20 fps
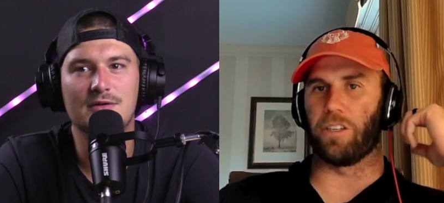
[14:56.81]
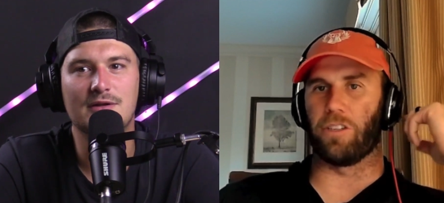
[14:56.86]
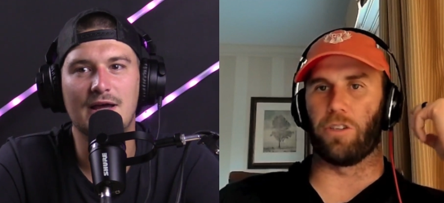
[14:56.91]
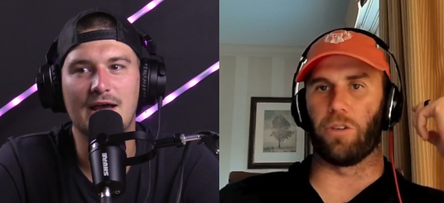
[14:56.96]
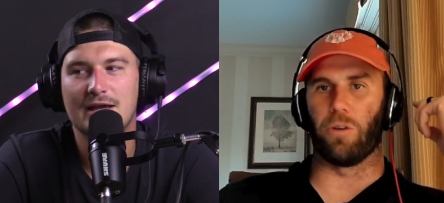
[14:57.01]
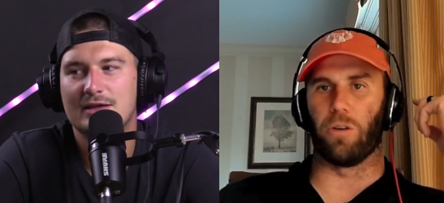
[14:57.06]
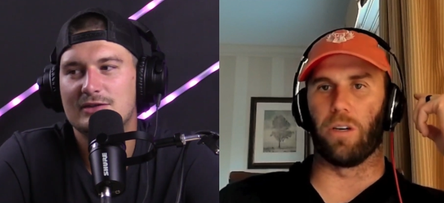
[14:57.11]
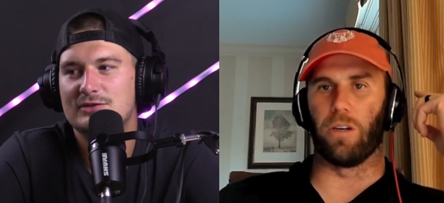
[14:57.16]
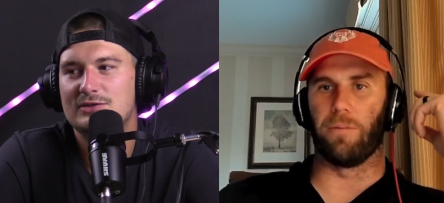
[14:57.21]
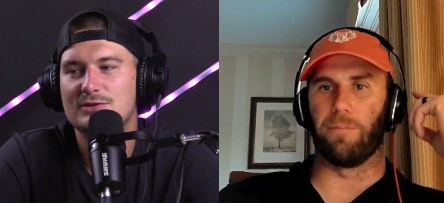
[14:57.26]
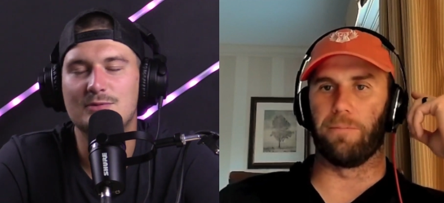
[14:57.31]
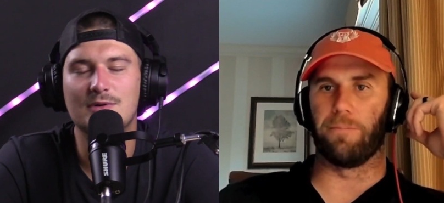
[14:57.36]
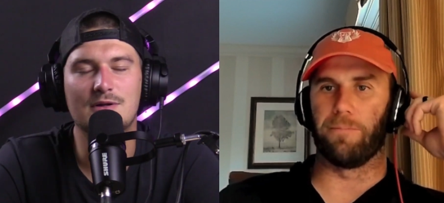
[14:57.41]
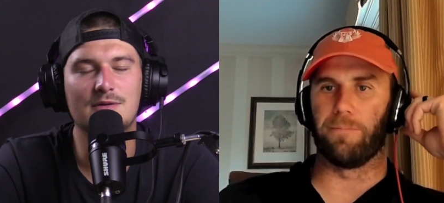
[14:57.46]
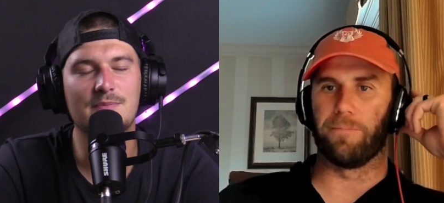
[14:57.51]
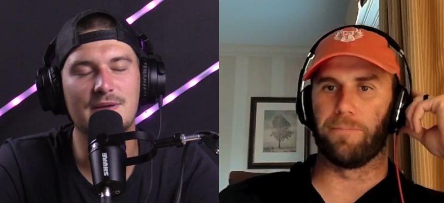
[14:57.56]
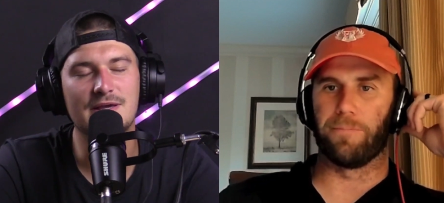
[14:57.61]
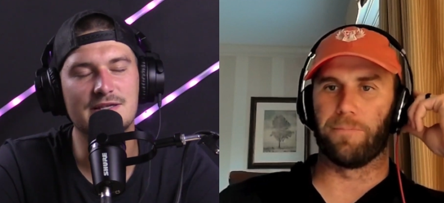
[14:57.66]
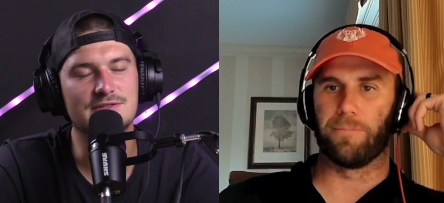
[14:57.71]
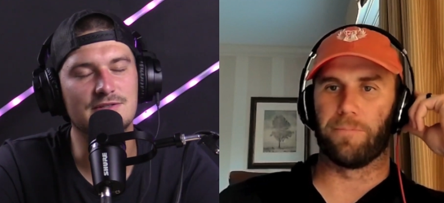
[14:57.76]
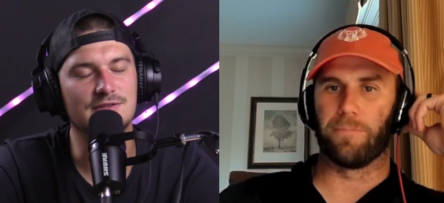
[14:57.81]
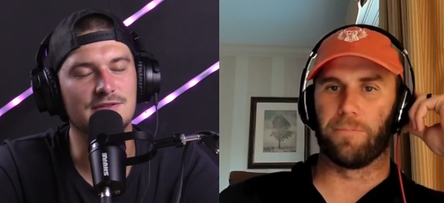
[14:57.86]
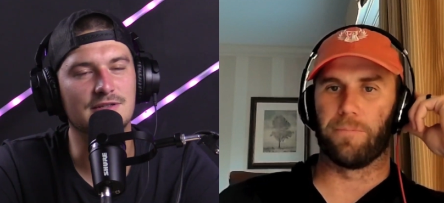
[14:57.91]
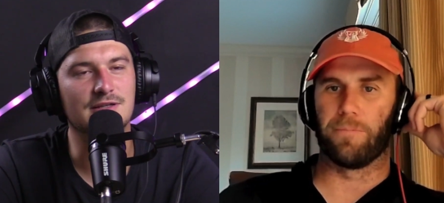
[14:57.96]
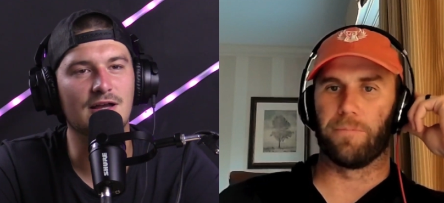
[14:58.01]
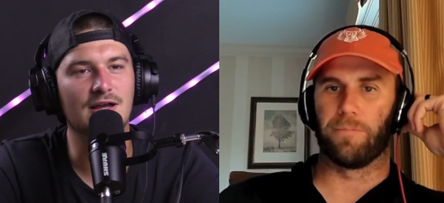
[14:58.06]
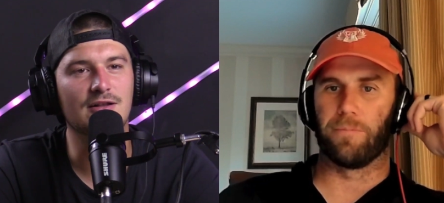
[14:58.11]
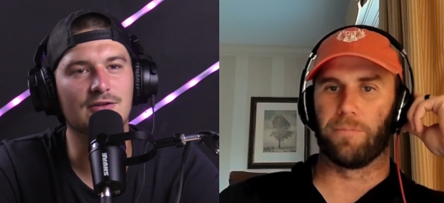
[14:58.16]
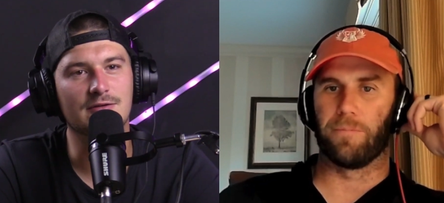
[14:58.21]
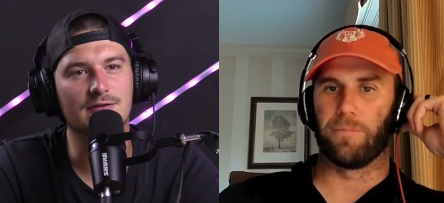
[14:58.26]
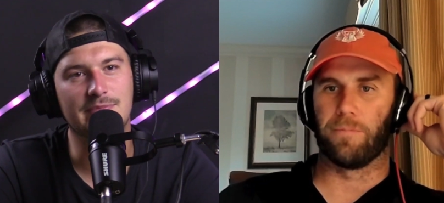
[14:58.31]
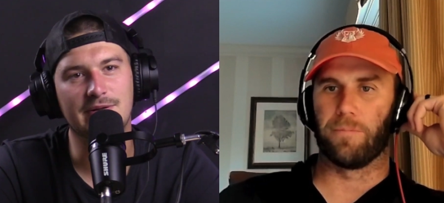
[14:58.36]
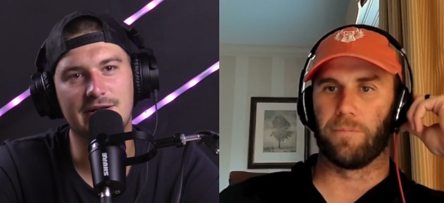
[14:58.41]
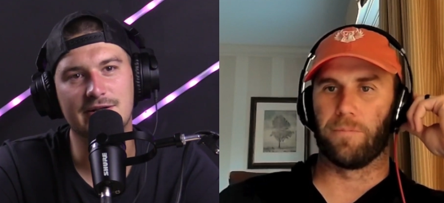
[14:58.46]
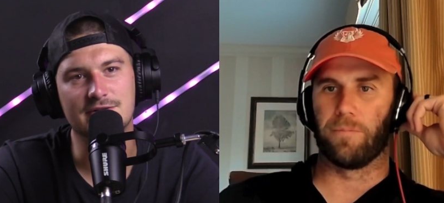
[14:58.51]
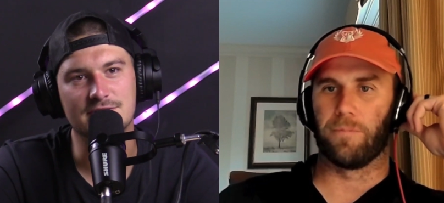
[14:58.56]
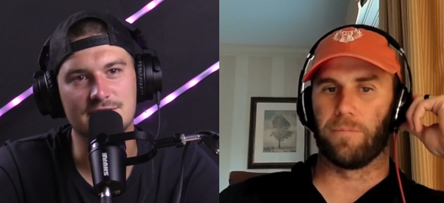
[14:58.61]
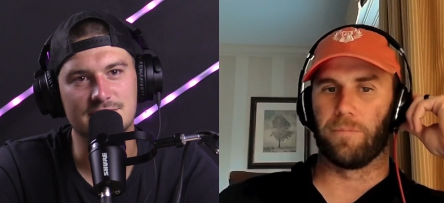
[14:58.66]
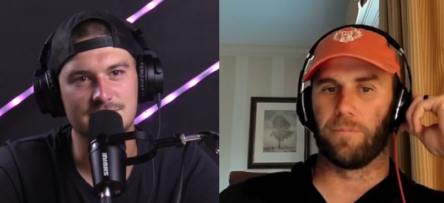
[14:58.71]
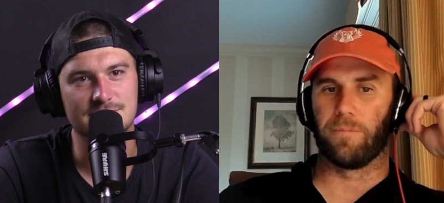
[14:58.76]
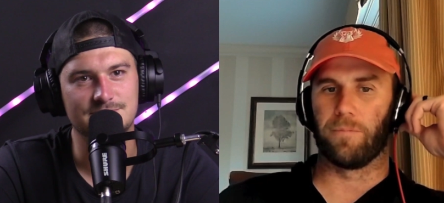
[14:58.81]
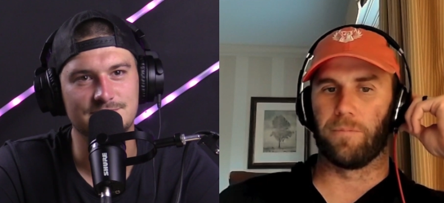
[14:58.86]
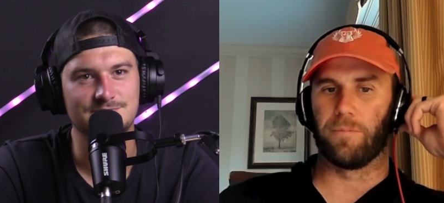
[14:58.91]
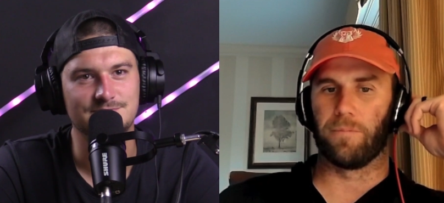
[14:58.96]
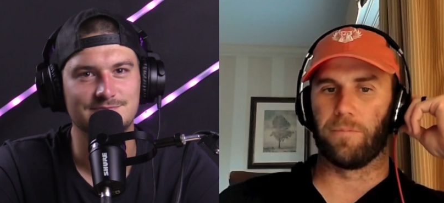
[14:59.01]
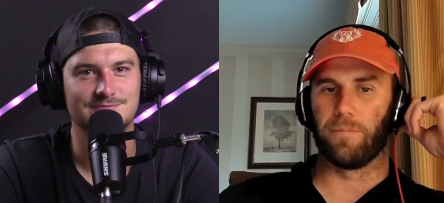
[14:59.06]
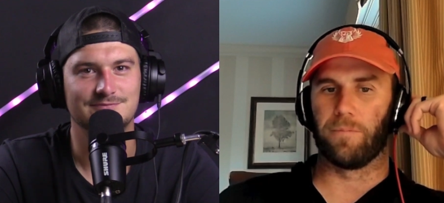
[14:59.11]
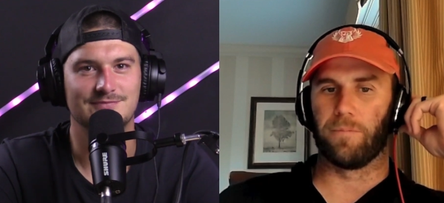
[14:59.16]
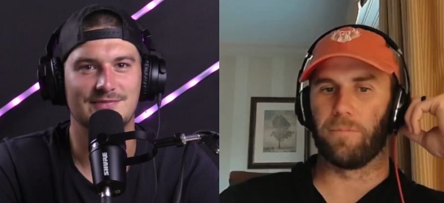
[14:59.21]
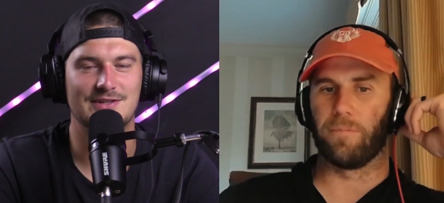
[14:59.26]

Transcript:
Speaker 1: I could do I one based say, on the color. Just aren't going to care.